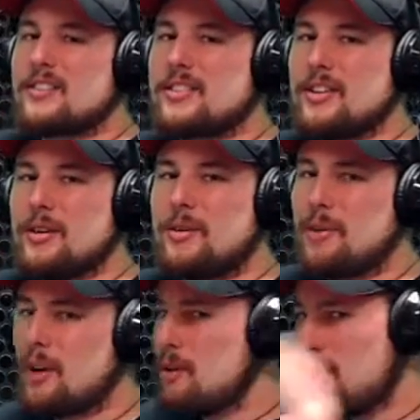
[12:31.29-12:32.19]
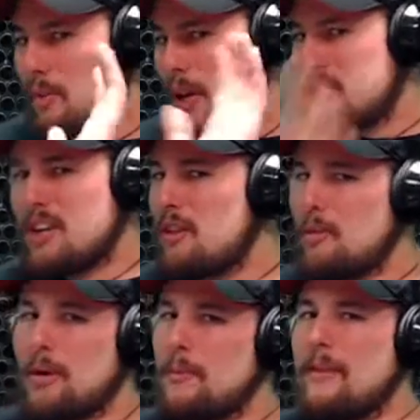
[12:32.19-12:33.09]
so go watch another
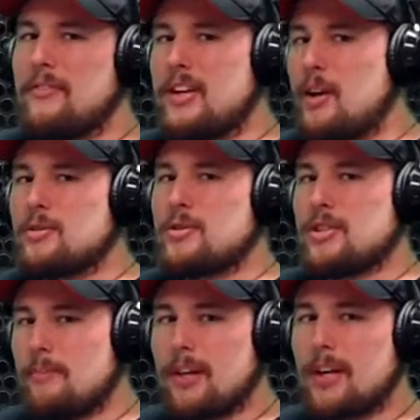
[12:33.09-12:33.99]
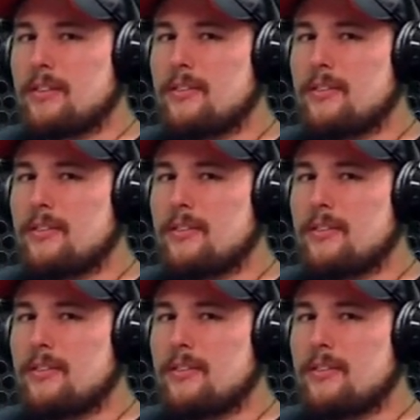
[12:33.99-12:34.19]
one of my videos or something.